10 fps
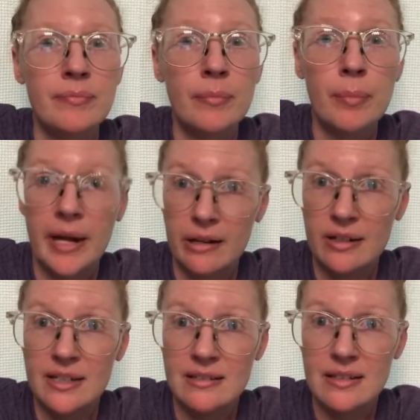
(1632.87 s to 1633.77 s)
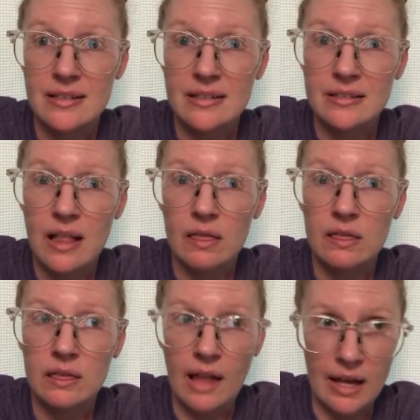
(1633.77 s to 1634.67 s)
parents
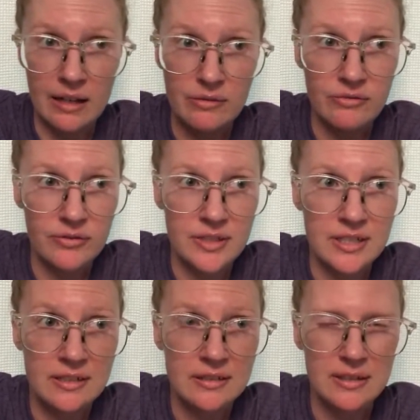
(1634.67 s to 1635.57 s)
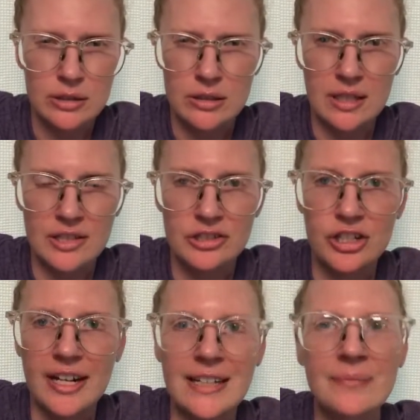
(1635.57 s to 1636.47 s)
left
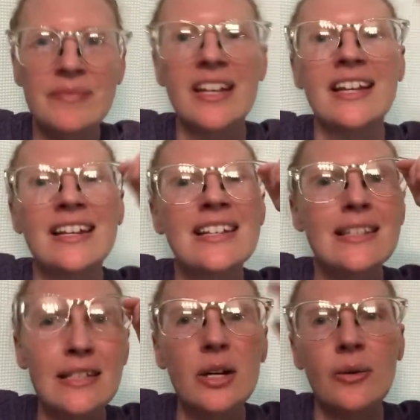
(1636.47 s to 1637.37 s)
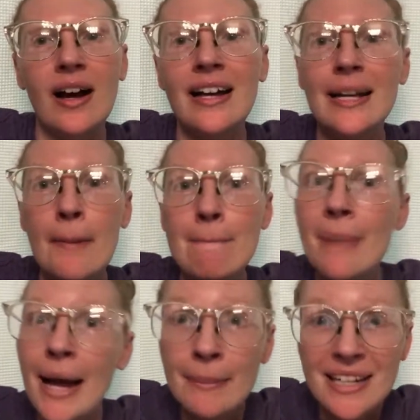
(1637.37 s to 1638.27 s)
yesterday, so I am
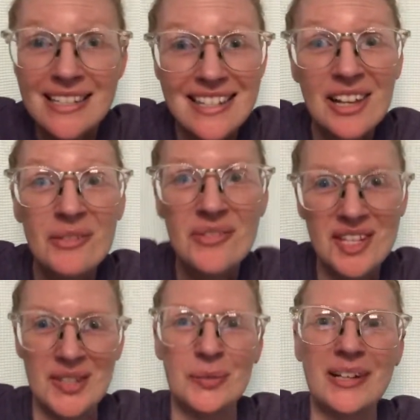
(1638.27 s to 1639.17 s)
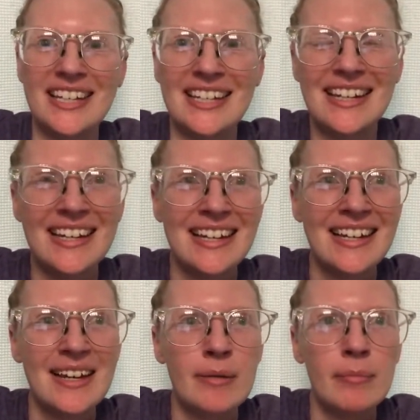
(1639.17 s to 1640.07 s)
by myself this week,
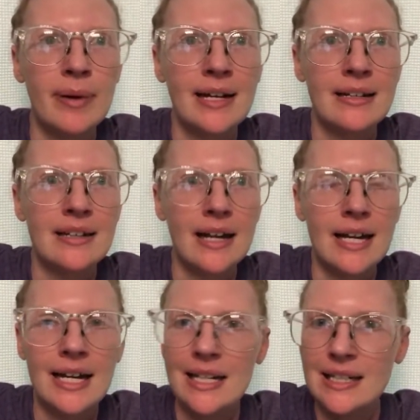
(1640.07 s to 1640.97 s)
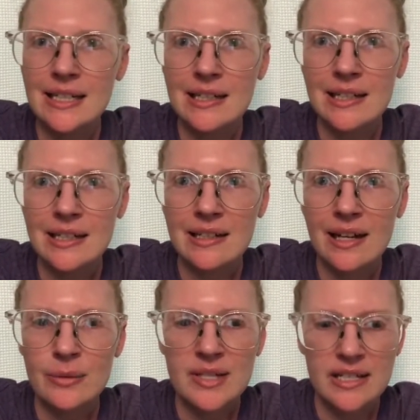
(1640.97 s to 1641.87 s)
but I kind of needed it. I
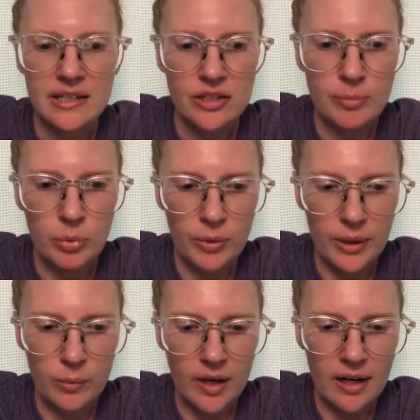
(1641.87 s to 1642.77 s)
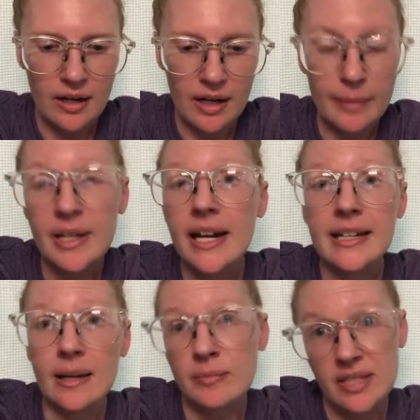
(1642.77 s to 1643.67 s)
was getting to the point where, I mean,
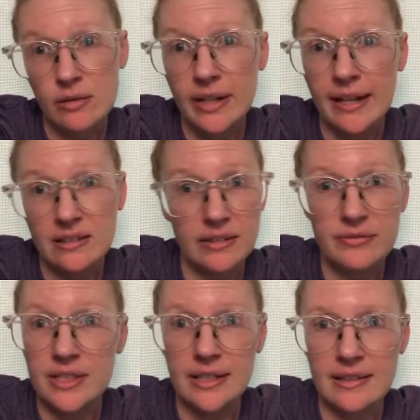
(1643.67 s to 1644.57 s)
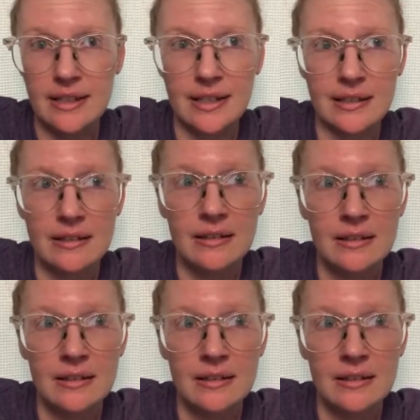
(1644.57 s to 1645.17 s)
I still can't lift anything